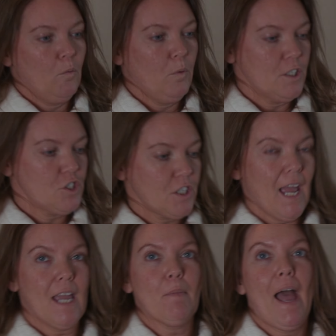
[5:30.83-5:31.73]
which
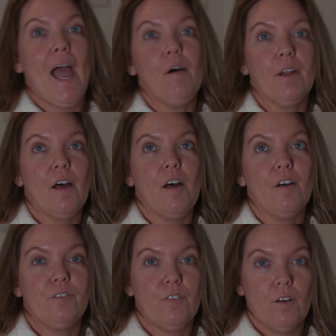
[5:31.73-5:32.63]
came out
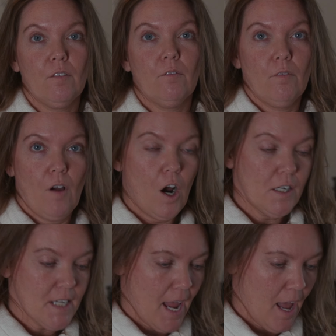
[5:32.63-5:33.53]
of
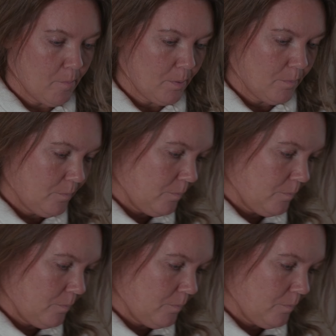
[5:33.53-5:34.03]
our tap.